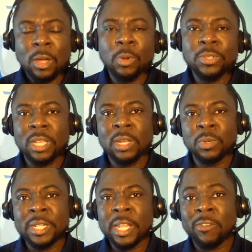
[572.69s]
Wholesaling
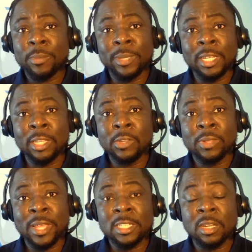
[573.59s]
will never be
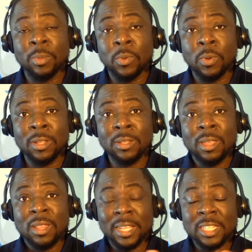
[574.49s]
illegal. That's number one.
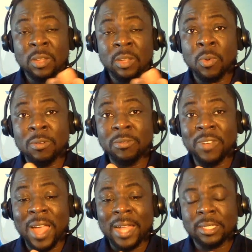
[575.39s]
That's number one
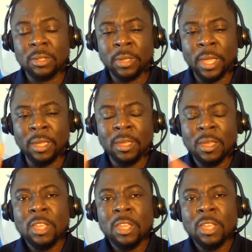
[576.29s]
fact. Okay.